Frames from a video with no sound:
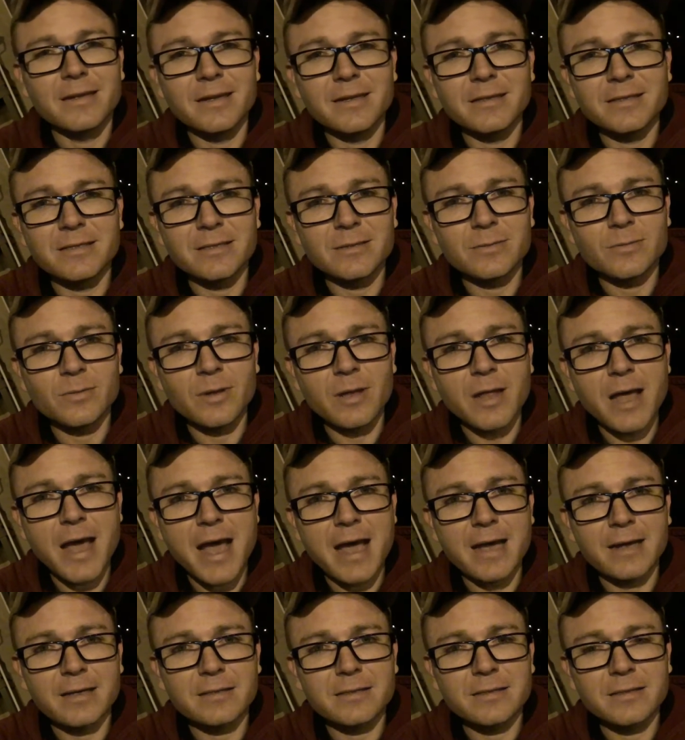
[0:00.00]
and just
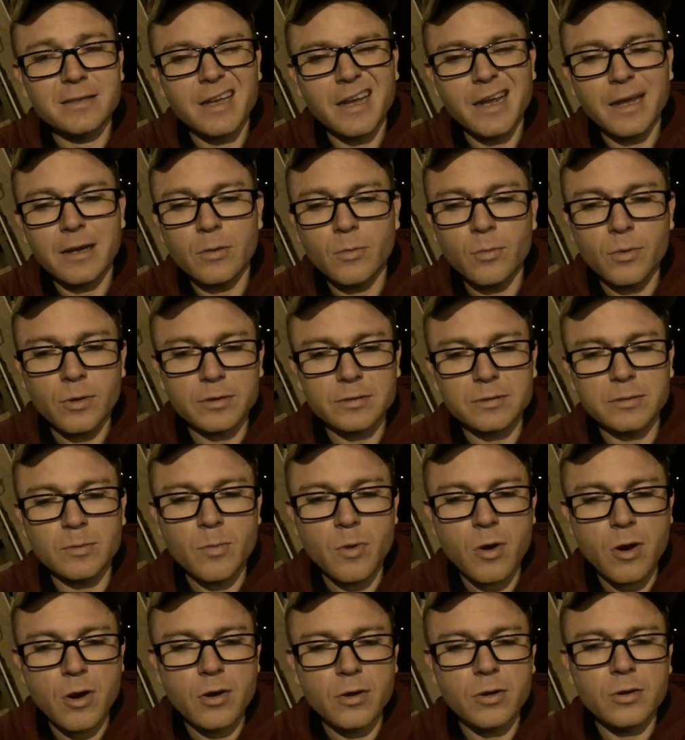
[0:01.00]
relax. I got to work
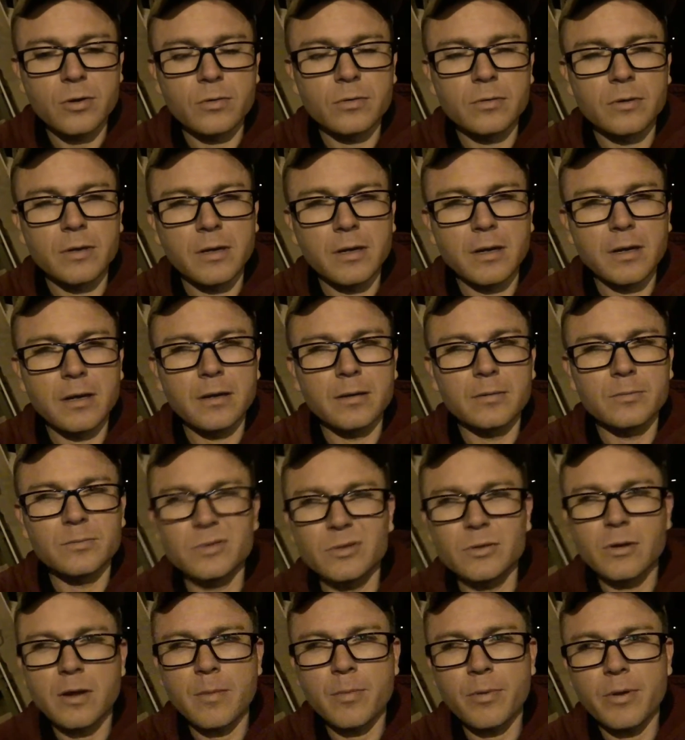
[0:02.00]
tomorrow, um,
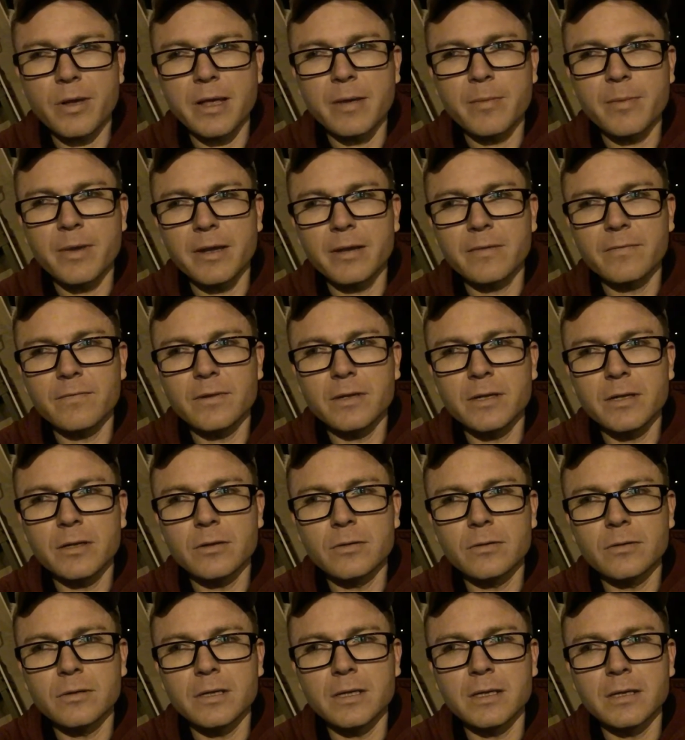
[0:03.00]
so I'll probably make a
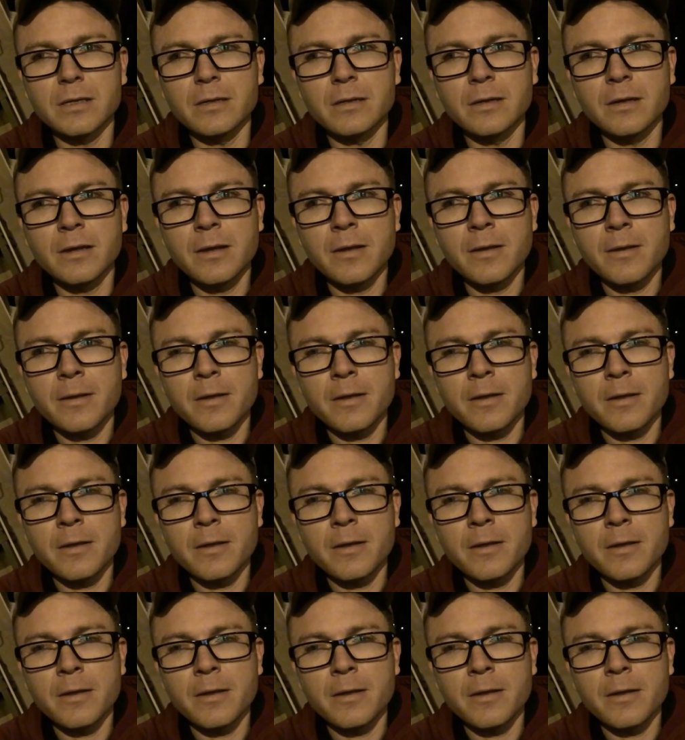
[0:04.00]
video then.